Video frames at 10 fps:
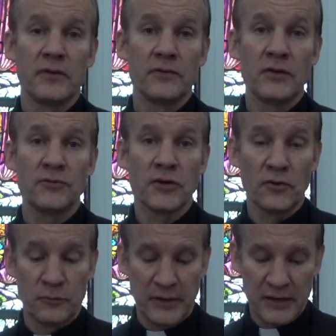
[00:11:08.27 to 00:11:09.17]
St.
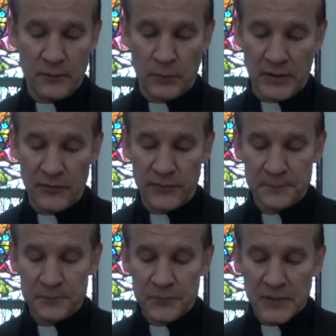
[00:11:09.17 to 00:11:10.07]
Charles did
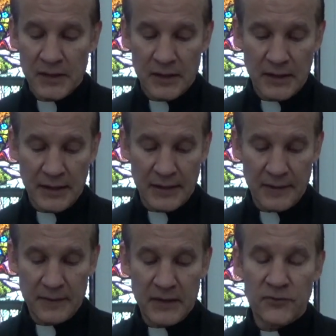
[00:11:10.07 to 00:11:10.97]
was
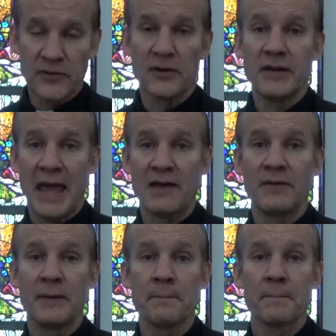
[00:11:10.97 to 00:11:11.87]
he started
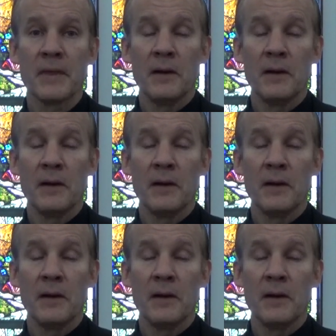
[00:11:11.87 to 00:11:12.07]
having